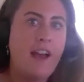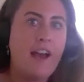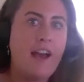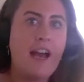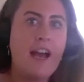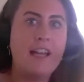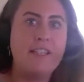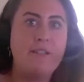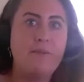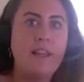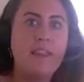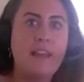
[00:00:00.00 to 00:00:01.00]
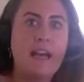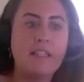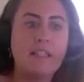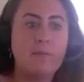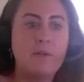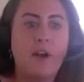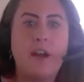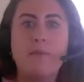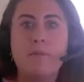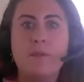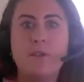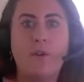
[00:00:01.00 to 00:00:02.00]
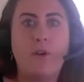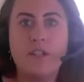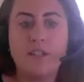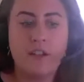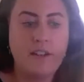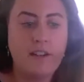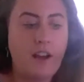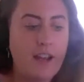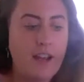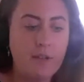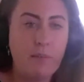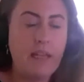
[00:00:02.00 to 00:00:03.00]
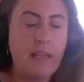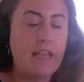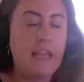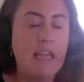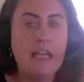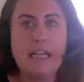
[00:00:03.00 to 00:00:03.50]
And with that, sometimes all of a sudden I could be